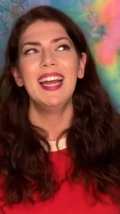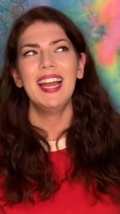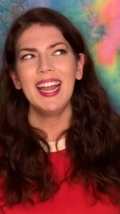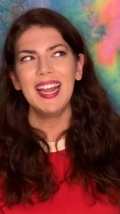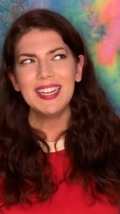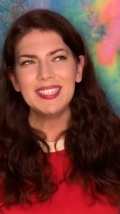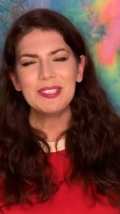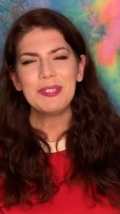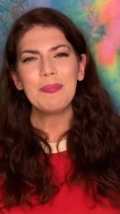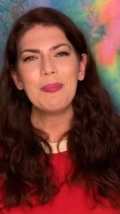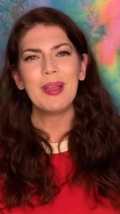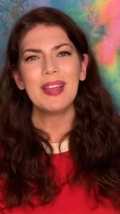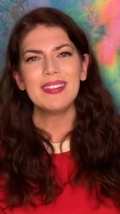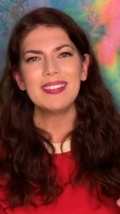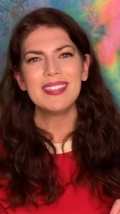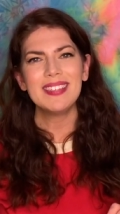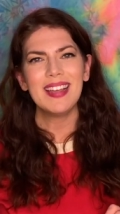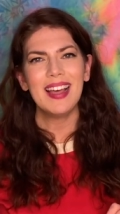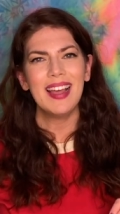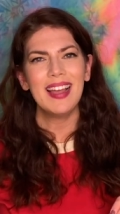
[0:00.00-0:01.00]
and to
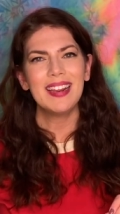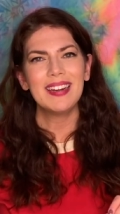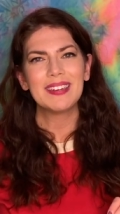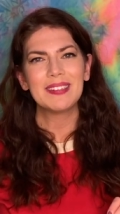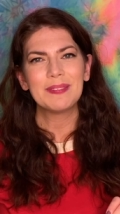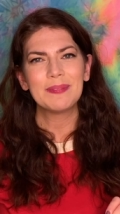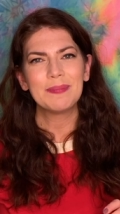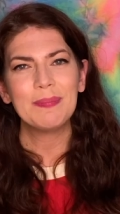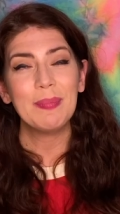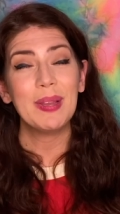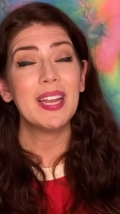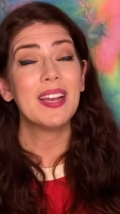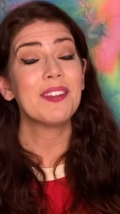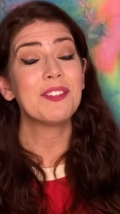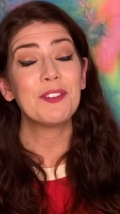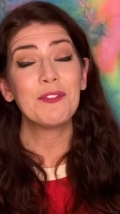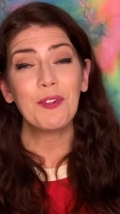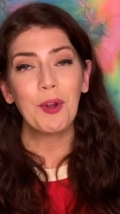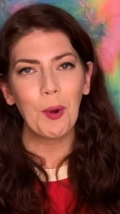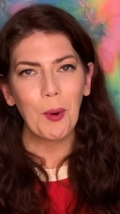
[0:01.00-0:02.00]
Bayside,
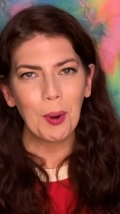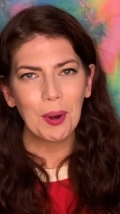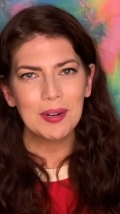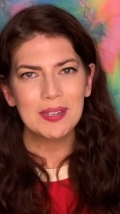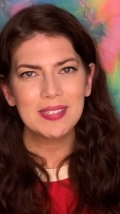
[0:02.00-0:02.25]
because of course.